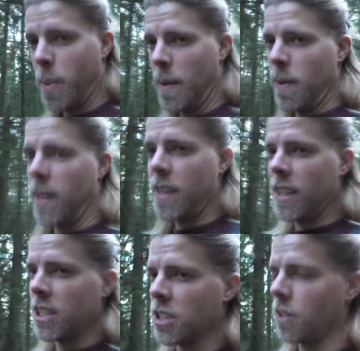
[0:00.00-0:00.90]
people,
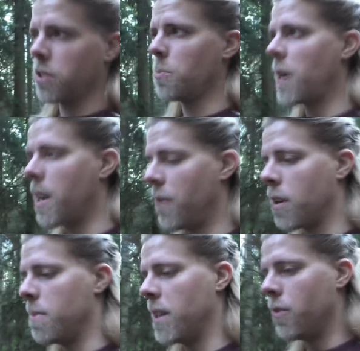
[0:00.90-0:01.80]
and this is also why I
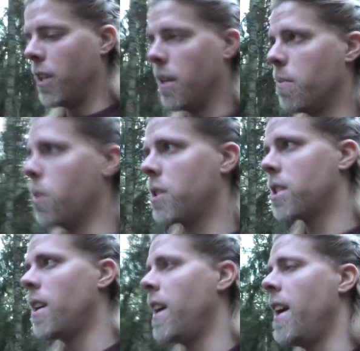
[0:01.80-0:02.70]
recommend reading
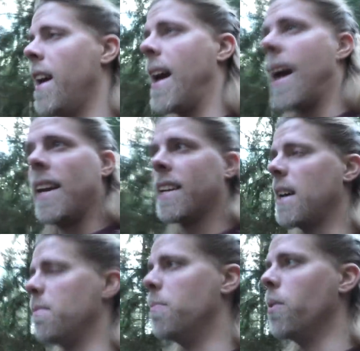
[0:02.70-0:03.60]
books, any
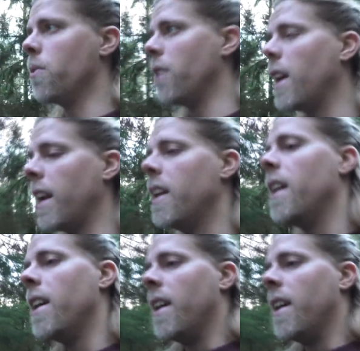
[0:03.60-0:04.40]
type of book really,